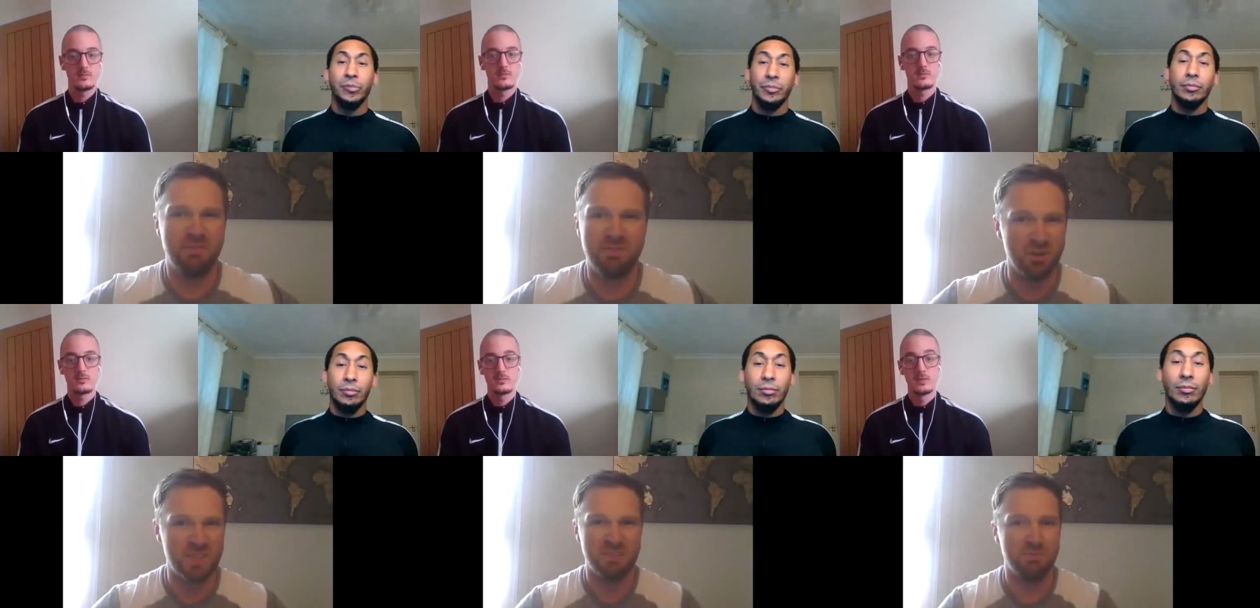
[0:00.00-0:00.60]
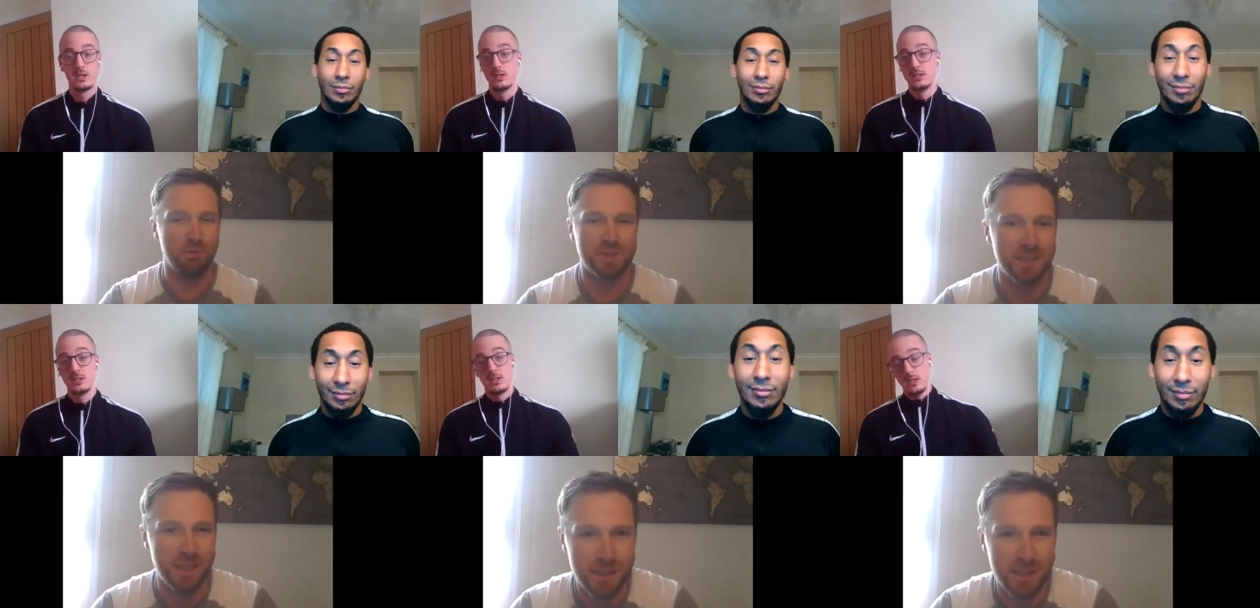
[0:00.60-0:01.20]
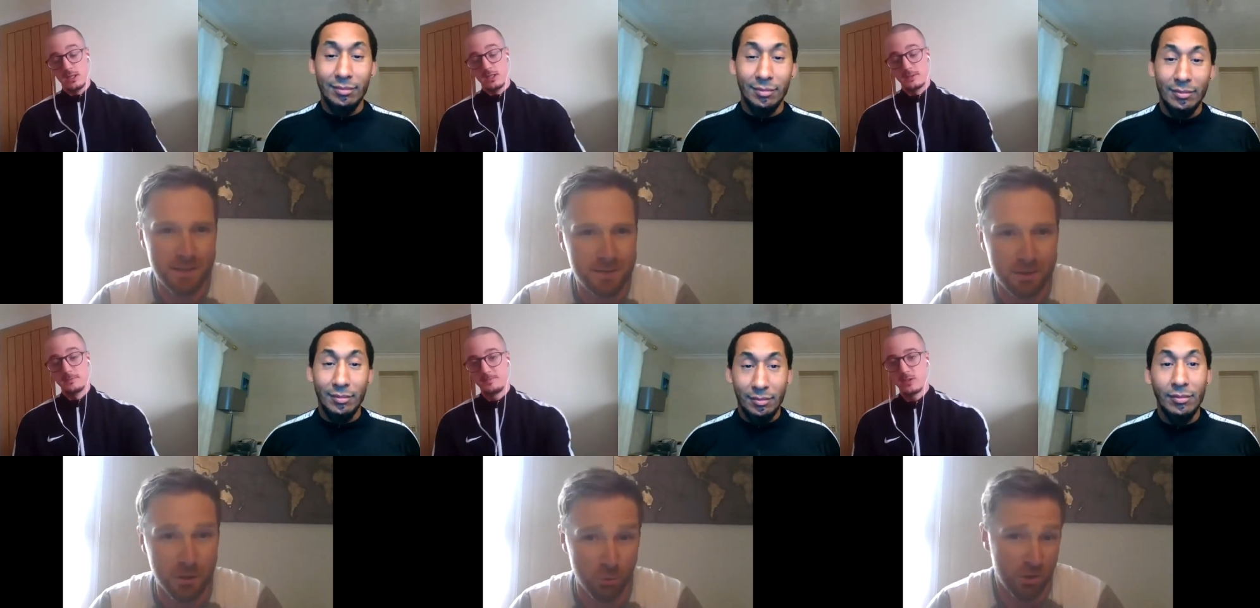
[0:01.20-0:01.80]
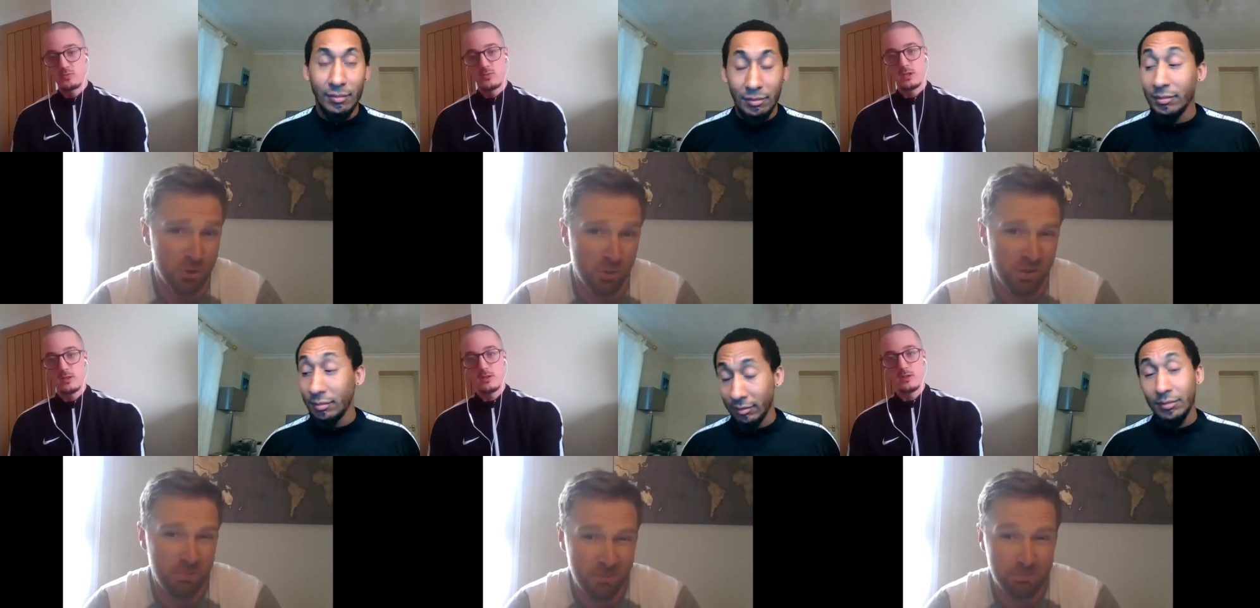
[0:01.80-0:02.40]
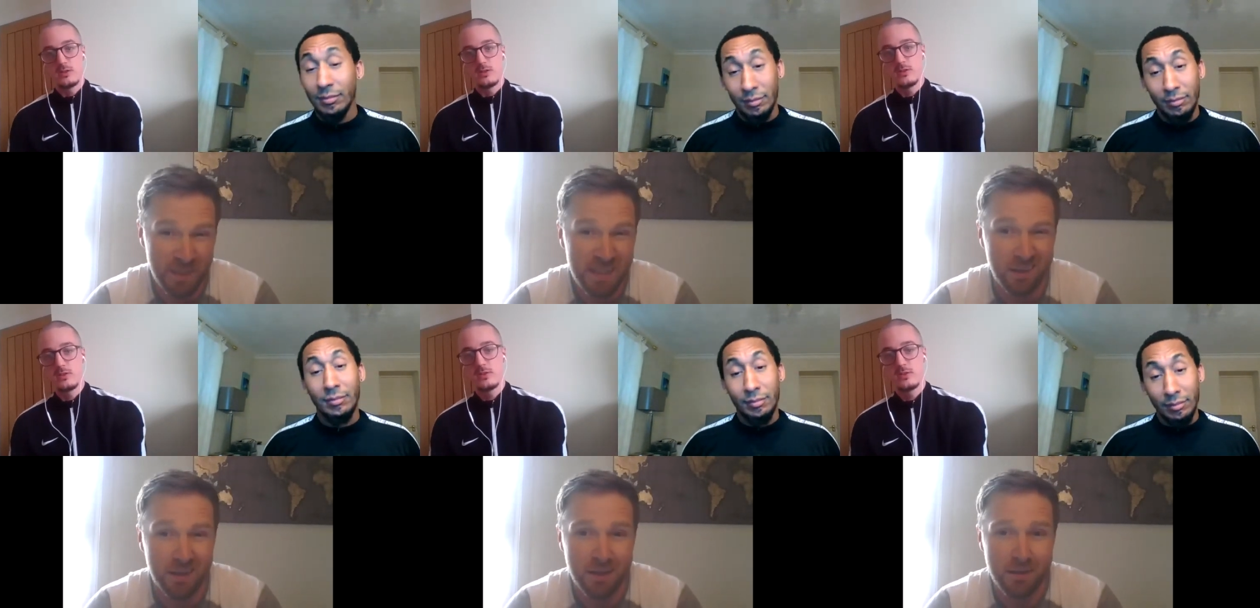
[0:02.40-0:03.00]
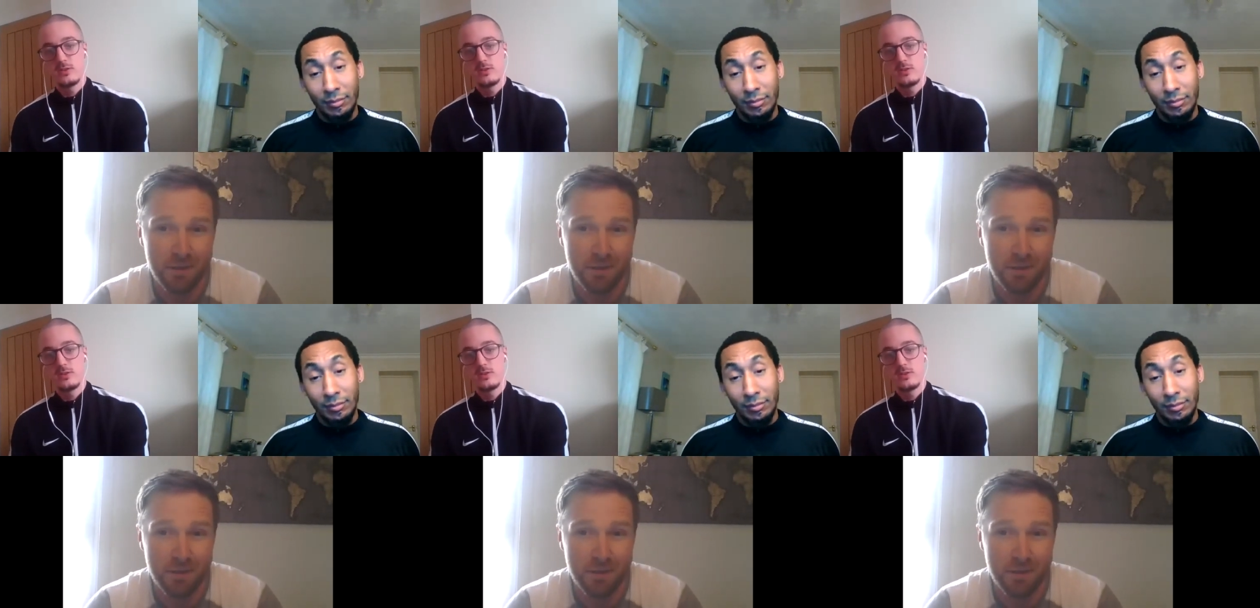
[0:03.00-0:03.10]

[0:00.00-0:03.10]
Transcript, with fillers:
Speaker 1: 30, 40 years. You will be the